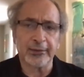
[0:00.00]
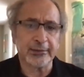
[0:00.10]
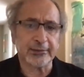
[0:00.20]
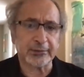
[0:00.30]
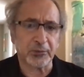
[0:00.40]

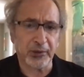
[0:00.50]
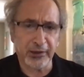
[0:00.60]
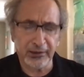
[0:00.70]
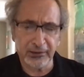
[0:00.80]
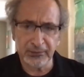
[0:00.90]
as a
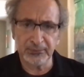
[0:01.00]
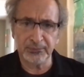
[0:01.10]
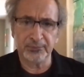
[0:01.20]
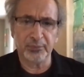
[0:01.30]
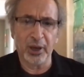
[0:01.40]
screen
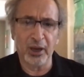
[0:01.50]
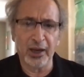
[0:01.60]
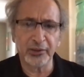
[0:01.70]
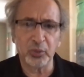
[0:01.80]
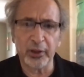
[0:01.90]

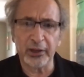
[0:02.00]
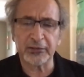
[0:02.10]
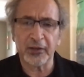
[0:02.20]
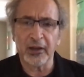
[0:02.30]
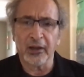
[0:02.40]
behind
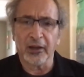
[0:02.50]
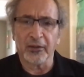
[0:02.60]
which